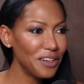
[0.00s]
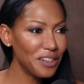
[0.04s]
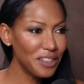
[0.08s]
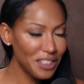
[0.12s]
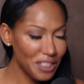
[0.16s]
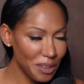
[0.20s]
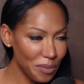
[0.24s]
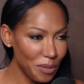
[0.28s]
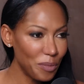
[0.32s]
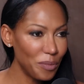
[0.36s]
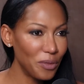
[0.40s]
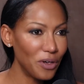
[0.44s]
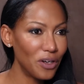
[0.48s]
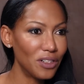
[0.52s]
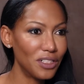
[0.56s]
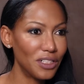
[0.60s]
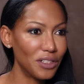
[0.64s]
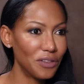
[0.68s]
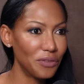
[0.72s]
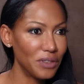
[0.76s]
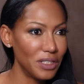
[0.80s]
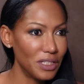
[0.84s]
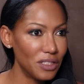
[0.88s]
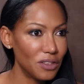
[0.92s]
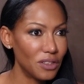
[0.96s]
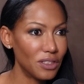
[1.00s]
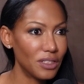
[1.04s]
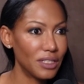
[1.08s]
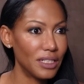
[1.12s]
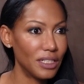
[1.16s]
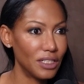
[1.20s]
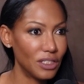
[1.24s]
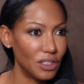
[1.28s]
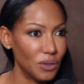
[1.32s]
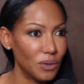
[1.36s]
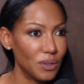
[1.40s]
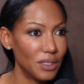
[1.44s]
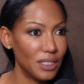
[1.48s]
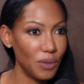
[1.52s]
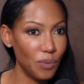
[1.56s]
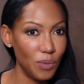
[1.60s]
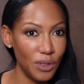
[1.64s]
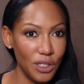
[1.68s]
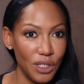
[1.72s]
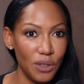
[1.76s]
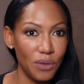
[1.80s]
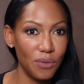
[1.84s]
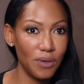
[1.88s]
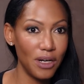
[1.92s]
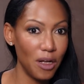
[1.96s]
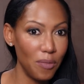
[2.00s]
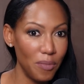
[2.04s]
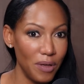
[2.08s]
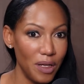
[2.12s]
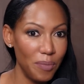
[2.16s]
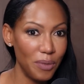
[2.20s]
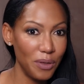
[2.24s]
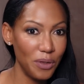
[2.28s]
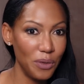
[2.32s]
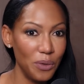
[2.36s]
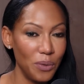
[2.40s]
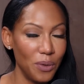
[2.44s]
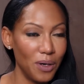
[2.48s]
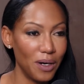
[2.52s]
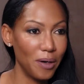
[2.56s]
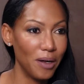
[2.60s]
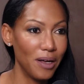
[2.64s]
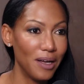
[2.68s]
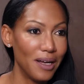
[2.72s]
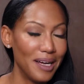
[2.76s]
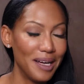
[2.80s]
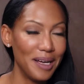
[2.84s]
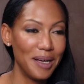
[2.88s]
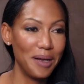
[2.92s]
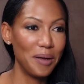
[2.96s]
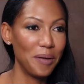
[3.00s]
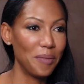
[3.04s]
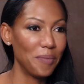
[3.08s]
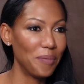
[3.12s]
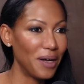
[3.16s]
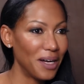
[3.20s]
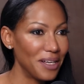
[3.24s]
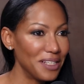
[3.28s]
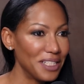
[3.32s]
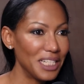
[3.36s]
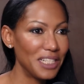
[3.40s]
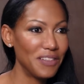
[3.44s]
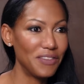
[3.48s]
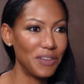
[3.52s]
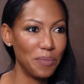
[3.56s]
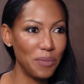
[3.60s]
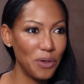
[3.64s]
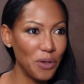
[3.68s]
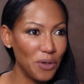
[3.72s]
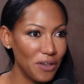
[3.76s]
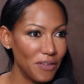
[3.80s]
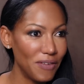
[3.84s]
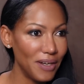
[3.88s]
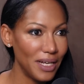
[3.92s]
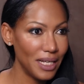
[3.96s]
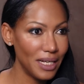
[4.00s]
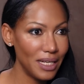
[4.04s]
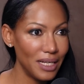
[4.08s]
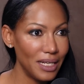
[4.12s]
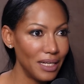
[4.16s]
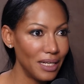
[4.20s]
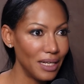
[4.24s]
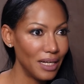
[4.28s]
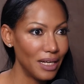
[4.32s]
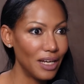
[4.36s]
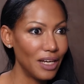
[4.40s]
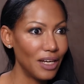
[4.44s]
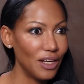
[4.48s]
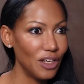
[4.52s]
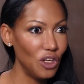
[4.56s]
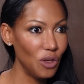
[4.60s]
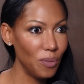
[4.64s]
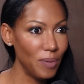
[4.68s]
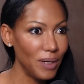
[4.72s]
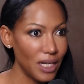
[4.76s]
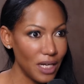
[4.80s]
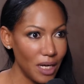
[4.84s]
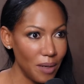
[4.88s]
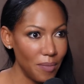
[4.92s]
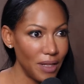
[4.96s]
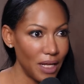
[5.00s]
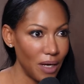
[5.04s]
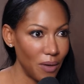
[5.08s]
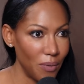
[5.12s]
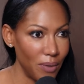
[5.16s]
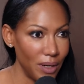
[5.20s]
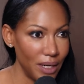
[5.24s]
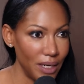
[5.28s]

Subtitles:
there's some emerging research that shows that when you're around people who are positive and motivated, you become that